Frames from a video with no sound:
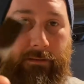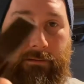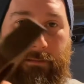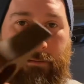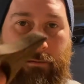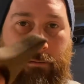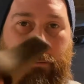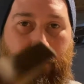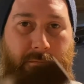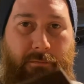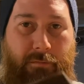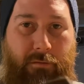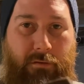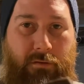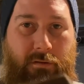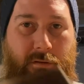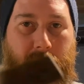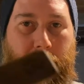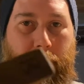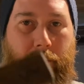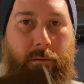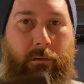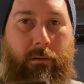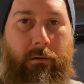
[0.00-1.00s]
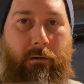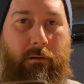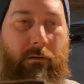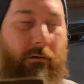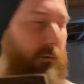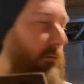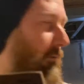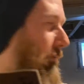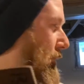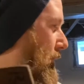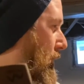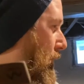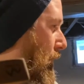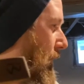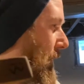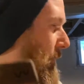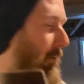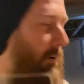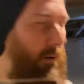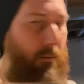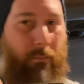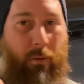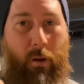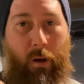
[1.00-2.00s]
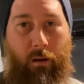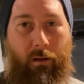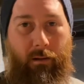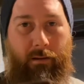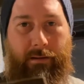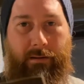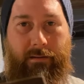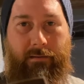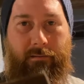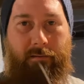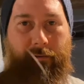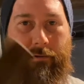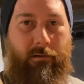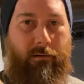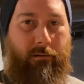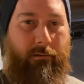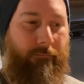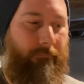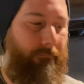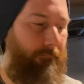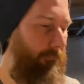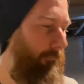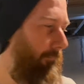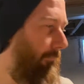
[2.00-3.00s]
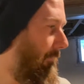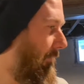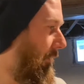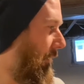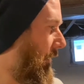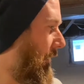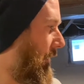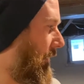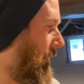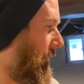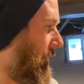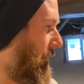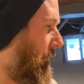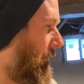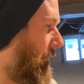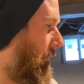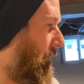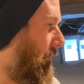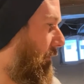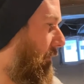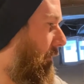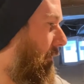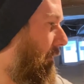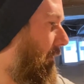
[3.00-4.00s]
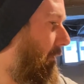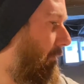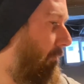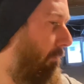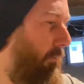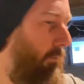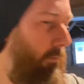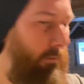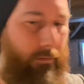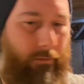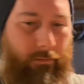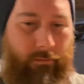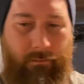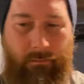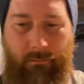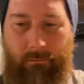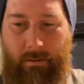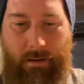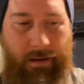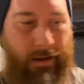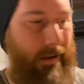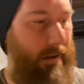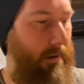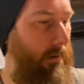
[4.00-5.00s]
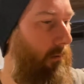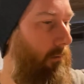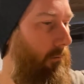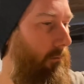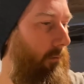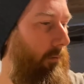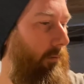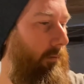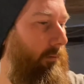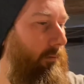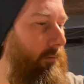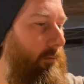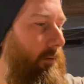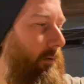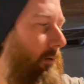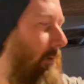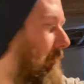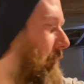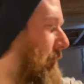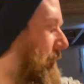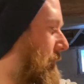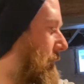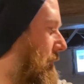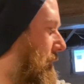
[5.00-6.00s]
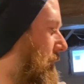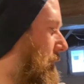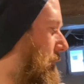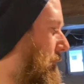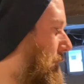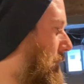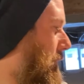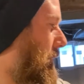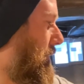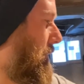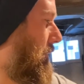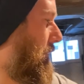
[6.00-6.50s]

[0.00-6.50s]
so the first coat of Wipe-On Poly is on, and all I'm going to do now is take some